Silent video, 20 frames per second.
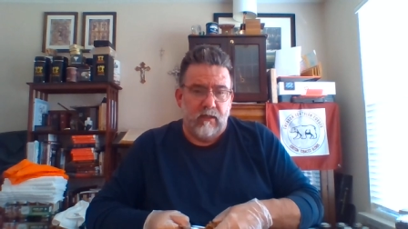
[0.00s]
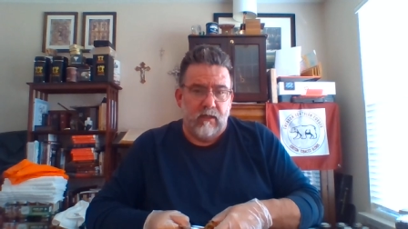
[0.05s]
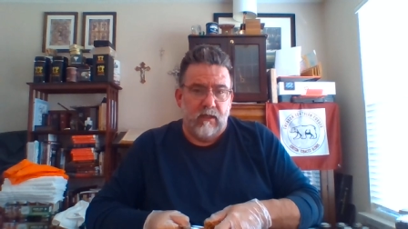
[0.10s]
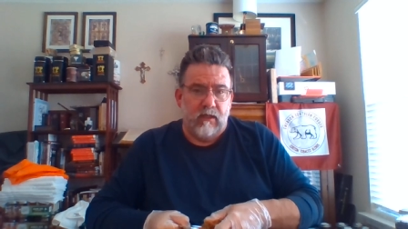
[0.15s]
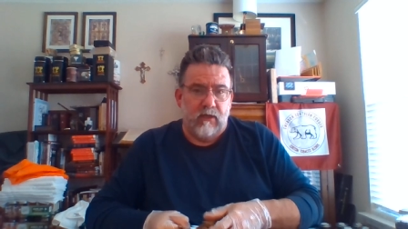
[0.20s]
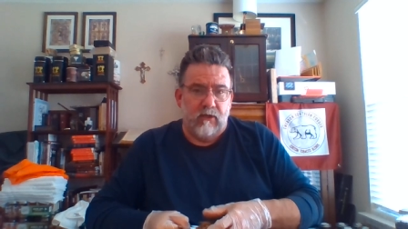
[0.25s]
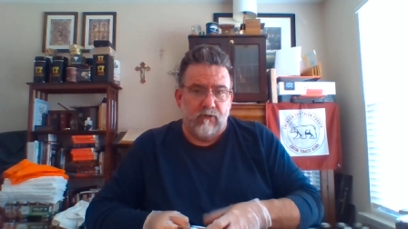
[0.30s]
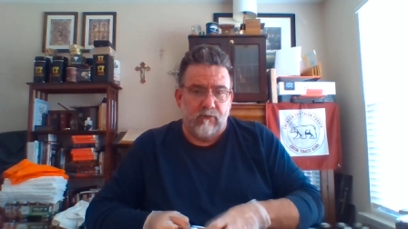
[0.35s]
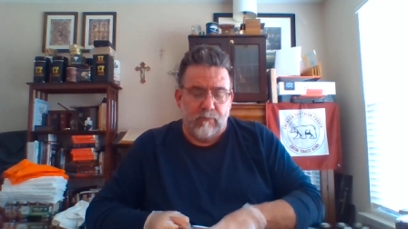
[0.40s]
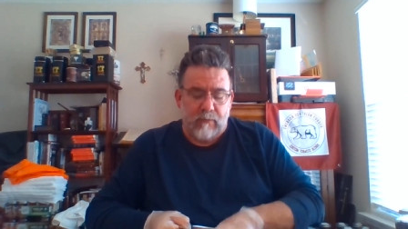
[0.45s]
in
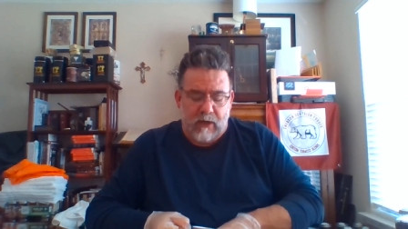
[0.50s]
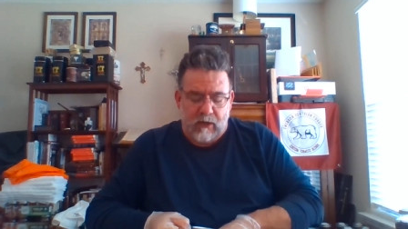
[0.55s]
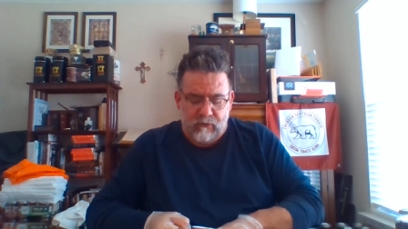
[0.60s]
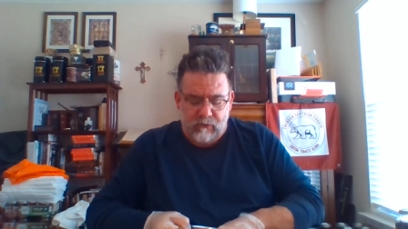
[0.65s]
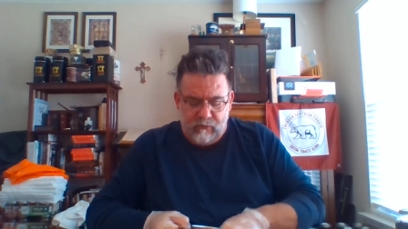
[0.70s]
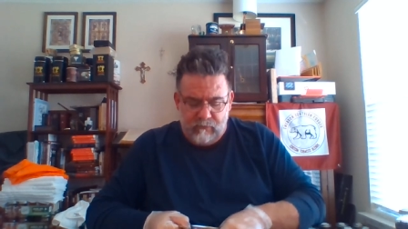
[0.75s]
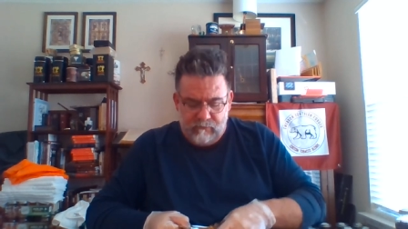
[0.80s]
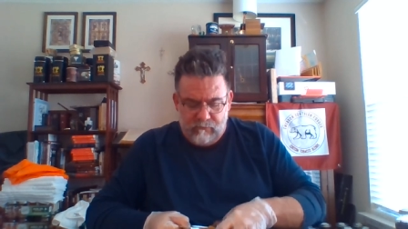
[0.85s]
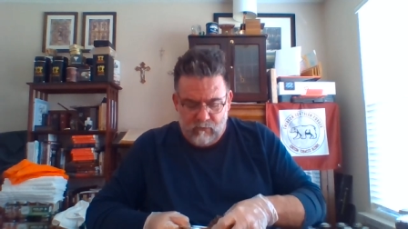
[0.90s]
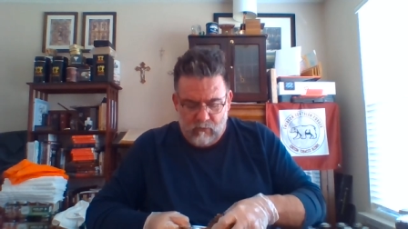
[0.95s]
its
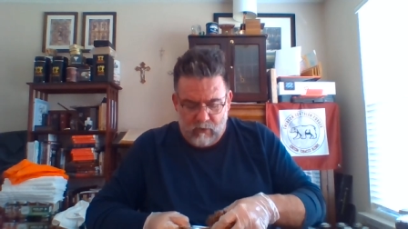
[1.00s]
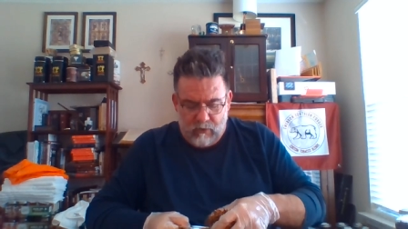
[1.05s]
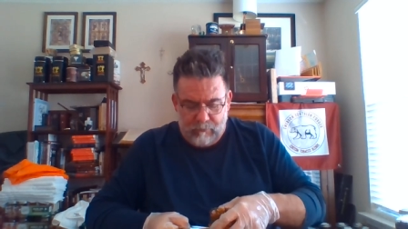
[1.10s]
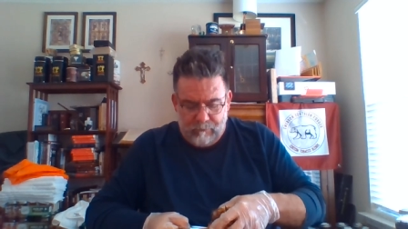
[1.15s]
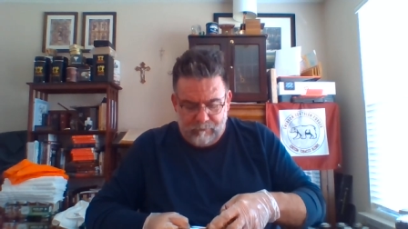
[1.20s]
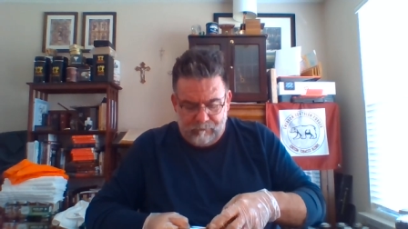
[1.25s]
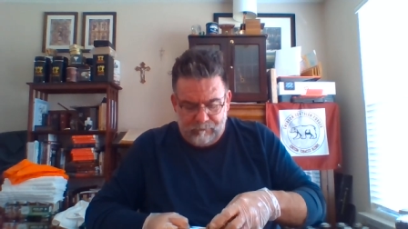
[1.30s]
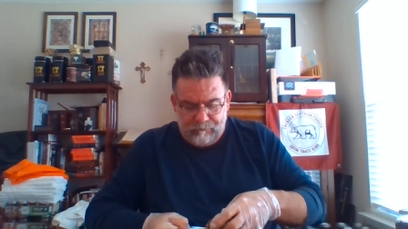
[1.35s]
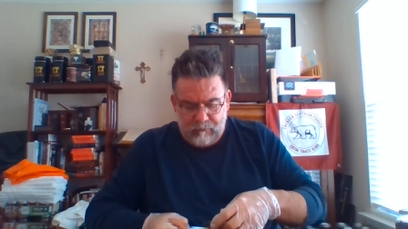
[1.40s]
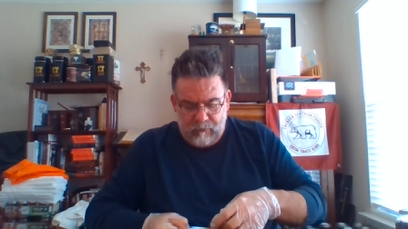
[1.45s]
powder form
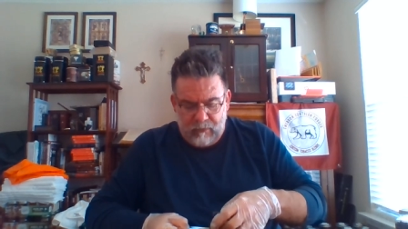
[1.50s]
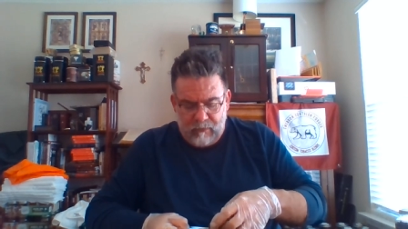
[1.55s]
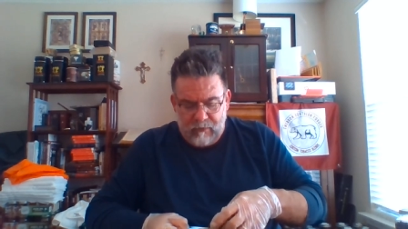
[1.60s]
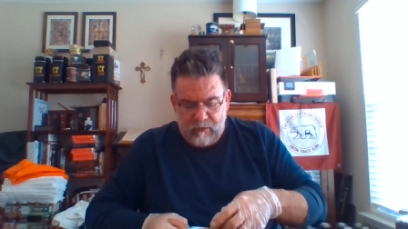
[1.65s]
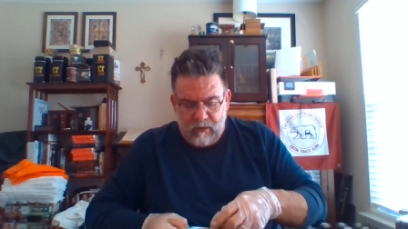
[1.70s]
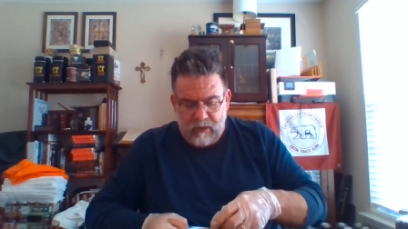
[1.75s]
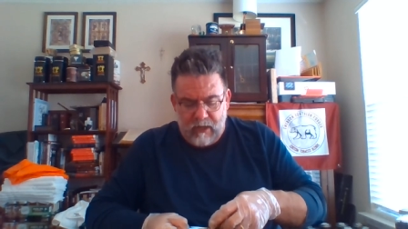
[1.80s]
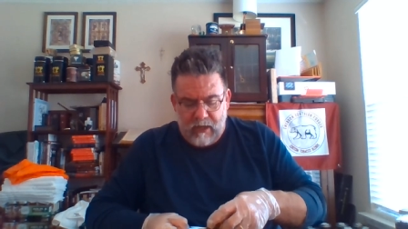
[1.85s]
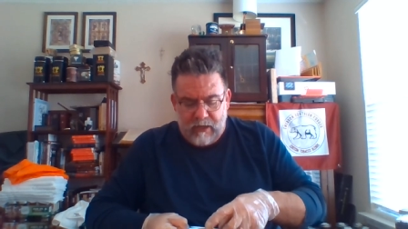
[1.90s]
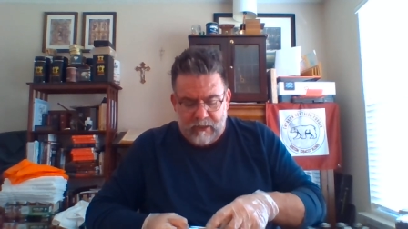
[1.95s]

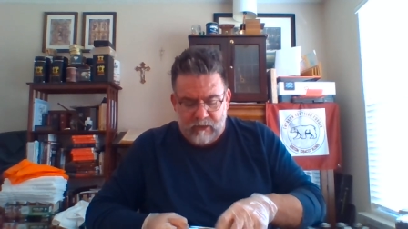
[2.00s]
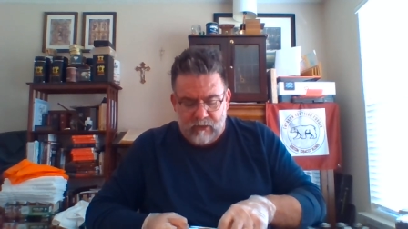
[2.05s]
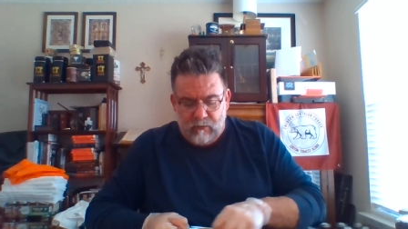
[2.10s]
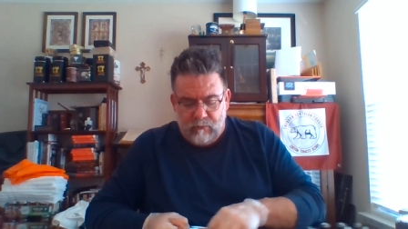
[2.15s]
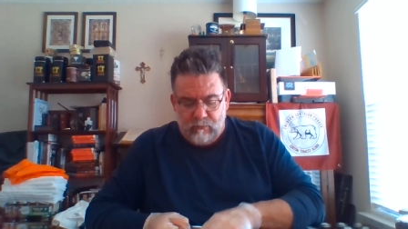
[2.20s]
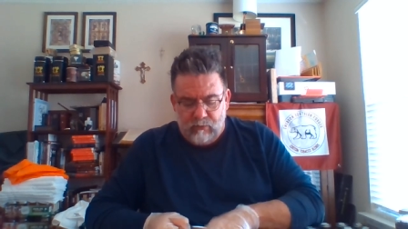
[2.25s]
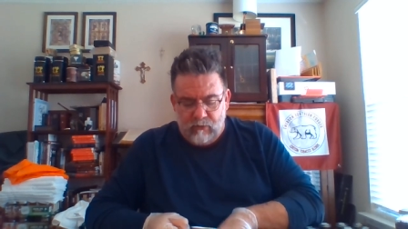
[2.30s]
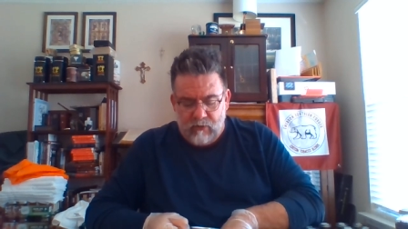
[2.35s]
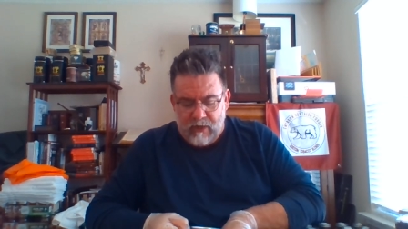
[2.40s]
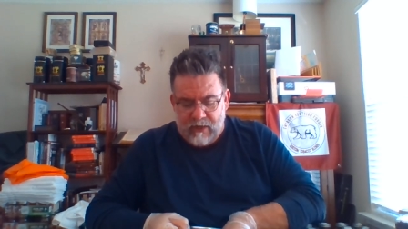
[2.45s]
and
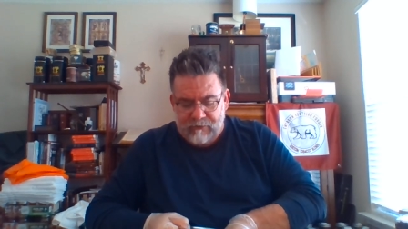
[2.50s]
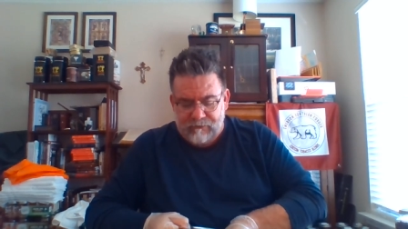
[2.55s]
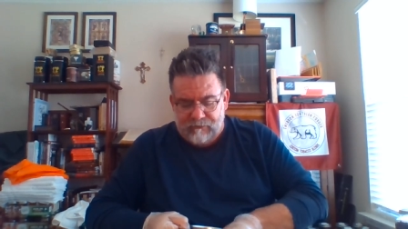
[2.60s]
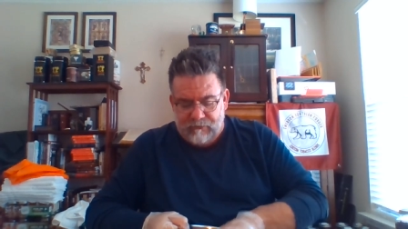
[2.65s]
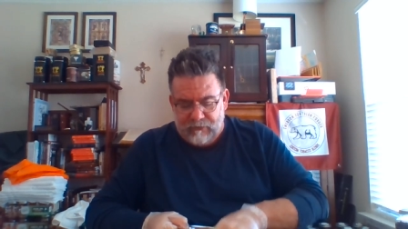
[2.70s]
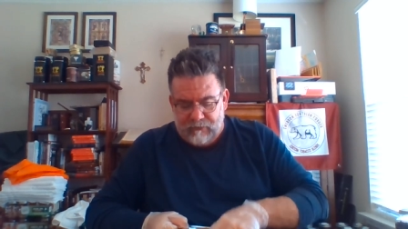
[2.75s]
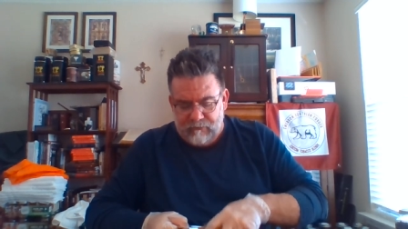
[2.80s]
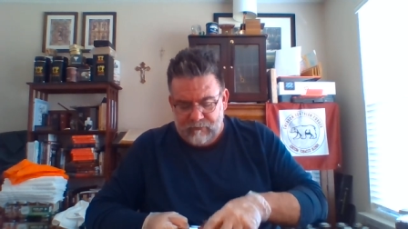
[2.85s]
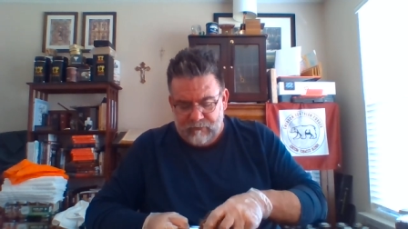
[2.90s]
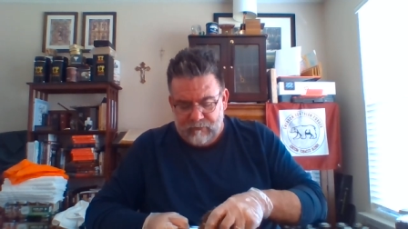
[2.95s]
compress
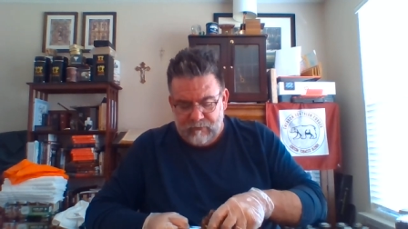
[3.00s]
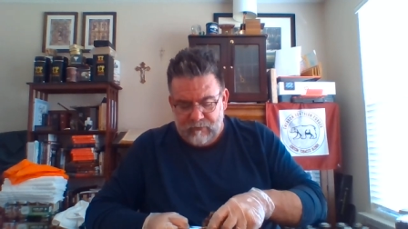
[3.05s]
it,